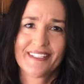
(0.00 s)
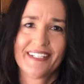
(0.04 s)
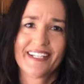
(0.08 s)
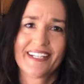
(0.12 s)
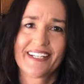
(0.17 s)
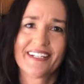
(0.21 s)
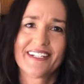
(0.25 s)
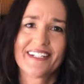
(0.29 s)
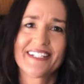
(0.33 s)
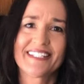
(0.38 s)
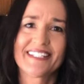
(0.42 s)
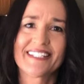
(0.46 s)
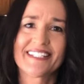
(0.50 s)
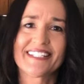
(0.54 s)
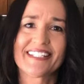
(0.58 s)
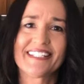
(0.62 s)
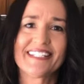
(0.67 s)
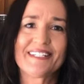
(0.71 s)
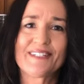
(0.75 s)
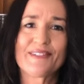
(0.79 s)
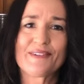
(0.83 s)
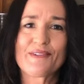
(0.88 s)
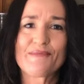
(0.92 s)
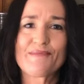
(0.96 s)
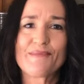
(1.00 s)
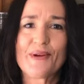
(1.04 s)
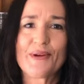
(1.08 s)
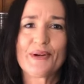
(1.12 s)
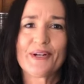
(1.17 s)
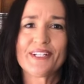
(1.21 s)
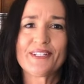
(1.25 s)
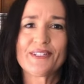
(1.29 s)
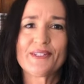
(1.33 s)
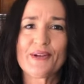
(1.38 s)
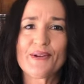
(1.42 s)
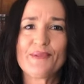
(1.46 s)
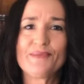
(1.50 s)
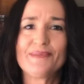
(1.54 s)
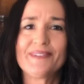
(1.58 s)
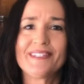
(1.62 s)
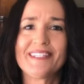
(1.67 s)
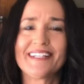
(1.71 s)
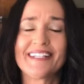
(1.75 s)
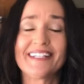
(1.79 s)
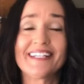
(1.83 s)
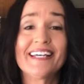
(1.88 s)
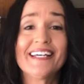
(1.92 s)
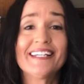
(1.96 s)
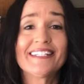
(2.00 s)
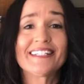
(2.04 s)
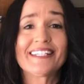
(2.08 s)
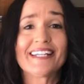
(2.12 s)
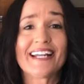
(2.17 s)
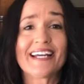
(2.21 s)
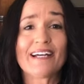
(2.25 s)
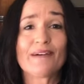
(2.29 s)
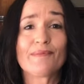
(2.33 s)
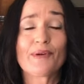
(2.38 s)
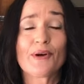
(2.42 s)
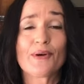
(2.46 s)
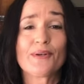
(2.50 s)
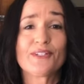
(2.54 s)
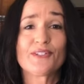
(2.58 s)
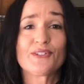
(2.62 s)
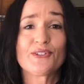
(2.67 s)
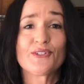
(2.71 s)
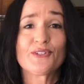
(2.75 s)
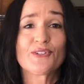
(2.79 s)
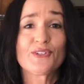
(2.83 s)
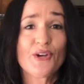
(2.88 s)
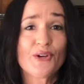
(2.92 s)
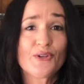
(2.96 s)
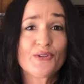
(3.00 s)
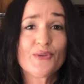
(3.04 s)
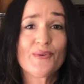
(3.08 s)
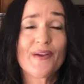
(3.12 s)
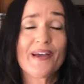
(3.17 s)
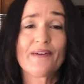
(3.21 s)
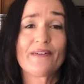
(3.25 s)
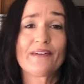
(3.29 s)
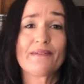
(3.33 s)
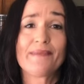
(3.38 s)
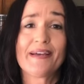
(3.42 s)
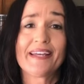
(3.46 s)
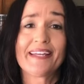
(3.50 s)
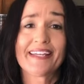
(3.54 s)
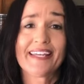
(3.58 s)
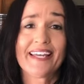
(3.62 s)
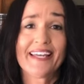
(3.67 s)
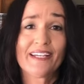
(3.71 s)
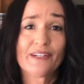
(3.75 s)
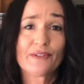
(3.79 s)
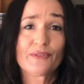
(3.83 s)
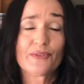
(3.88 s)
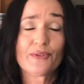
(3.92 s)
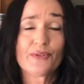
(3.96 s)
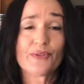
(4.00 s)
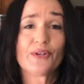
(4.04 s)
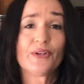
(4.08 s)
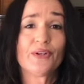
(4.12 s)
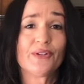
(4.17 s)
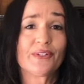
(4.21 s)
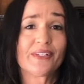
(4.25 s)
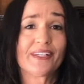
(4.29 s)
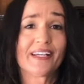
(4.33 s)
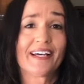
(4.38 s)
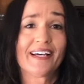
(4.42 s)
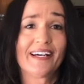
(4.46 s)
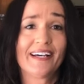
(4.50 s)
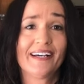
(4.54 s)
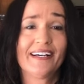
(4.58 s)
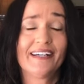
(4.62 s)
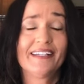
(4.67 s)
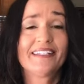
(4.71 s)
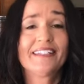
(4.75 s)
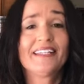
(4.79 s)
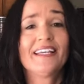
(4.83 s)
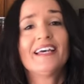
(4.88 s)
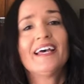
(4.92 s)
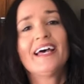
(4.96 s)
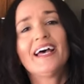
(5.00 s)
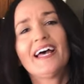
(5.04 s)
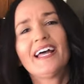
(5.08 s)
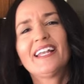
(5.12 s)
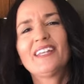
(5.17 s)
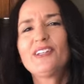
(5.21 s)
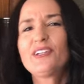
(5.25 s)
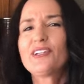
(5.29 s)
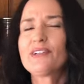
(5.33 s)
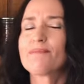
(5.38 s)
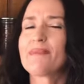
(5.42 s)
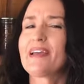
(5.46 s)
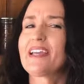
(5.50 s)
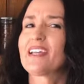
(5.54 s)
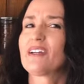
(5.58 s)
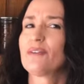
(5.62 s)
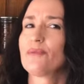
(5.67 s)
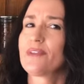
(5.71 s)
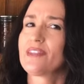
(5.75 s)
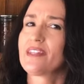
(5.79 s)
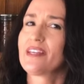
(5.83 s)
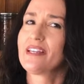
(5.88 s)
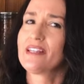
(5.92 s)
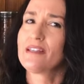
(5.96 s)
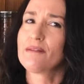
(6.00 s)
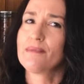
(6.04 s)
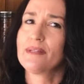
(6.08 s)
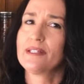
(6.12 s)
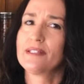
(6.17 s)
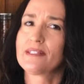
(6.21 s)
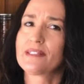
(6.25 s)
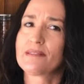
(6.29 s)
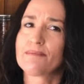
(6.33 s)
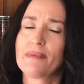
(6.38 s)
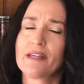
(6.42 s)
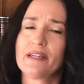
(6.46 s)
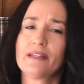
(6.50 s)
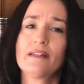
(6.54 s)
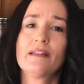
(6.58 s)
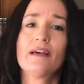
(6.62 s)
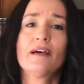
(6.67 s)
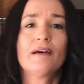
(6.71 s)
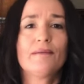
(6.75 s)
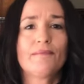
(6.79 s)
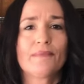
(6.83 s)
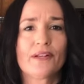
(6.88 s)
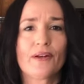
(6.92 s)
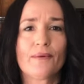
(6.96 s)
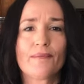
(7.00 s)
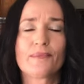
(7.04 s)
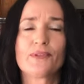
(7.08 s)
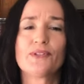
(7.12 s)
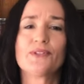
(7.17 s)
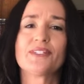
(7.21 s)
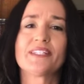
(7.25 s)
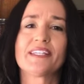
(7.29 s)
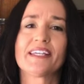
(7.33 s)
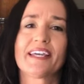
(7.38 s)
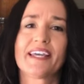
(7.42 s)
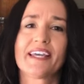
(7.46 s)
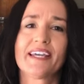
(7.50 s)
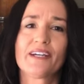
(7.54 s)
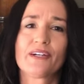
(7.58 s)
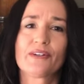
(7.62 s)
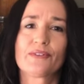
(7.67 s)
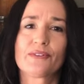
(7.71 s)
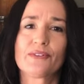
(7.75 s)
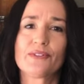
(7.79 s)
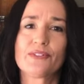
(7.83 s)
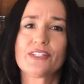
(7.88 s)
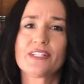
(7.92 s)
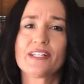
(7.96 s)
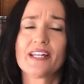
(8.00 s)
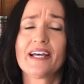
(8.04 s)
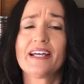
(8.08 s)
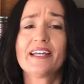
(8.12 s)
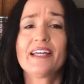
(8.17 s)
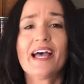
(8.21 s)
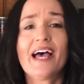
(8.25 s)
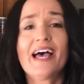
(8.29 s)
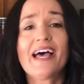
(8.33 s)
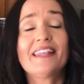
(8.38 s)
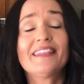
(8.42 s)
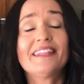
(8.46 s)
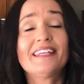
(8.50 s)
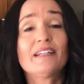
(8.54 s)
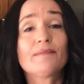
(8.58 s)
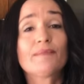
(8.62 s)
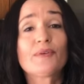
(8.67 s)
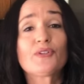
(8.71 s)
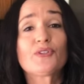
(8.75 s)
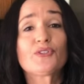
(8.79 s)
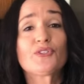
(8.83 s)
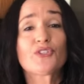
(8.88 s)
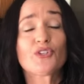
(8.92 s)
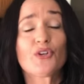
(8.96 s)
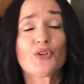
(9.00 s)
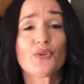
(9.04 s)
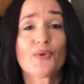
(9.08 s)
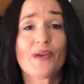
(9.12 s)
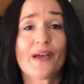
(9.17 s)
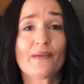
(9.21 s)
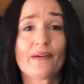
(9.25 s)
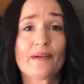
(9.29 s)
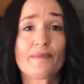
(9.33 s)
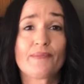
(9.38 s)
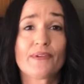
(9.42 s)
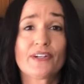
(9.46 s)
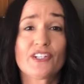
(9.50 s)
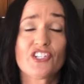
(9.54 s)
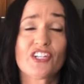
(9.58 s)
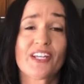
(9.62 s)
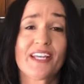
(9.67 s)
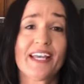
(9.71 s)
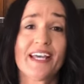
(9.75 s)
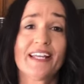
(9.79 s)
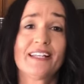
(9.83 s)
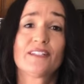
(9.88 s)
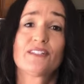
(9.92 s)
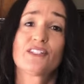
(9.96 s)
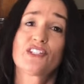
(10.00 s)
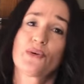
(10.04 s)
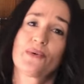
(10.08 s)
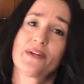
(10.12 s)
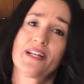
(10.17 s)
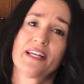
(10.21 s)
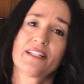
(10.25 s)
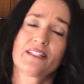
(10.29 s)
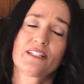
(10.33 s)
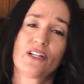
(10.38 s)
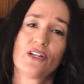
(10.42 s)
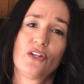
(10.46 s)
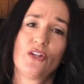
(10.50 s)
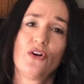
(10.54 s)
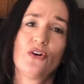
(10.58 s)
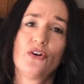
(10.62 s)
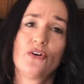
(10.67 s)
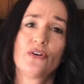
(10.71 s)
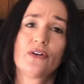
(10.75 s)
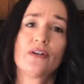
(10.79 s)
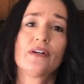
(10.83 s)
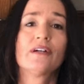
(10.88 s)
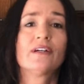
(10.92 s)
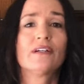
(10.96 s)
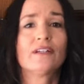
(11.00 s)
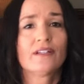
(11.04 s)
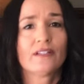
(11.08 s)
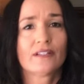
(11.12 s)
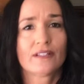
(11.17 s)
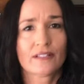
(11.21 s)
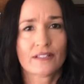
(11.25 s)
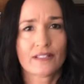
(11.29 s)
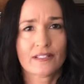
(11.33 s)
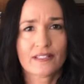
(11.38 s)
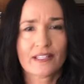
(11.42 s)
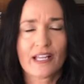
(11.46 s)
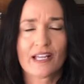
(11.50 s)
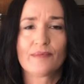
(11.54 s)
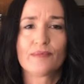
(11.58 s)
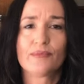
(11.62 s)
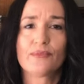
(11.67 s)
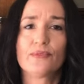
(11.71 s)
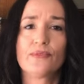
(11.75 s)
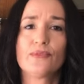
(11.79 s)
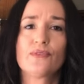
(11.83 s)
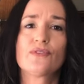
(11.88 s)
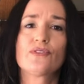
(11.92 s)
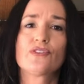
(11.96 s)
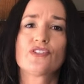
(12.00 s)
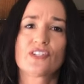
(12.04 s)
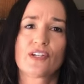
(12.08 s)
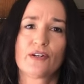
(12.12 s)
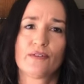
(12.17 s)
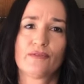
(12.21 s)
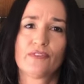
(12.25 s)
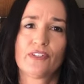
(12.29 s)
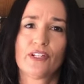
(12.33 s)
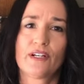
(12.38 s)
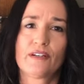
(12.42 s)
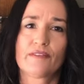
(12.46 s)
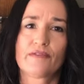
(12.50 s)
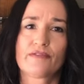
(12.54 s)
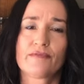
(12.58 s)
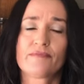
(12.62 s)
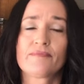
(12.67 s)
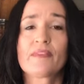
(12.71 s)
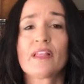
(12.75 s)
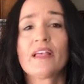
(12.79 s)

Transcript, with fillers: Hi guys, it's Elissa at Moat Cottage Homesteading. Today I'm going to show you how I make kangaroo con carne and you can make it with any mincemeat, but I'm using kangaroo today and then I'm going to show you how I pressure can it so it has a long, stable shelf life.